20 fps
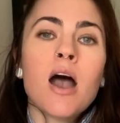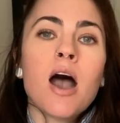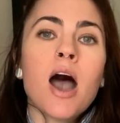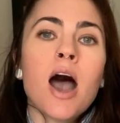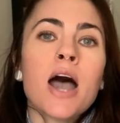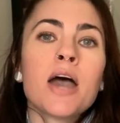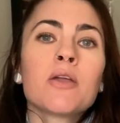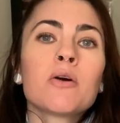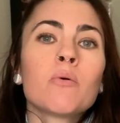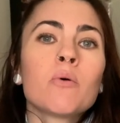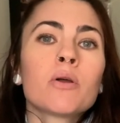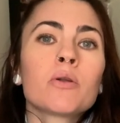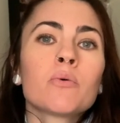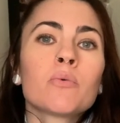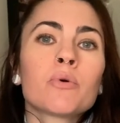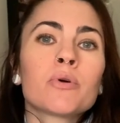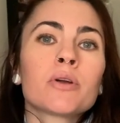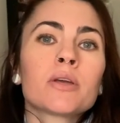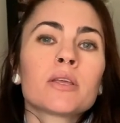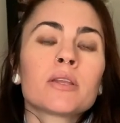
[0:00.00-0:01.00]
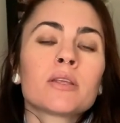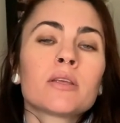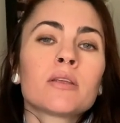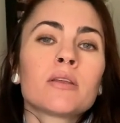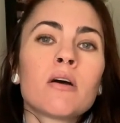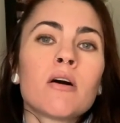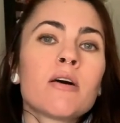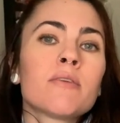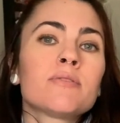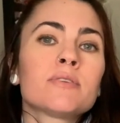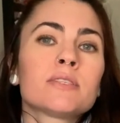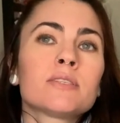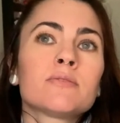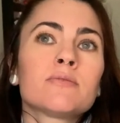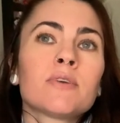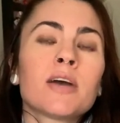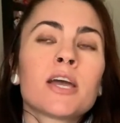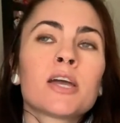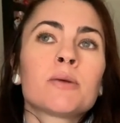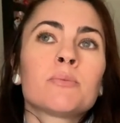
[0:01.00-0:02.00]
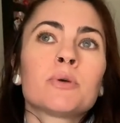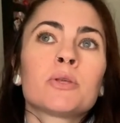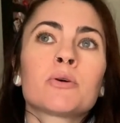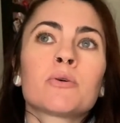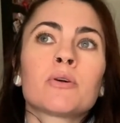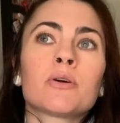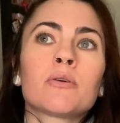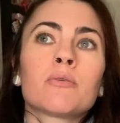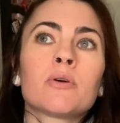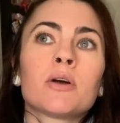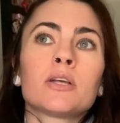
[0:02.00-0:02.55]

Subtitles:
I don't want to work in an office environment or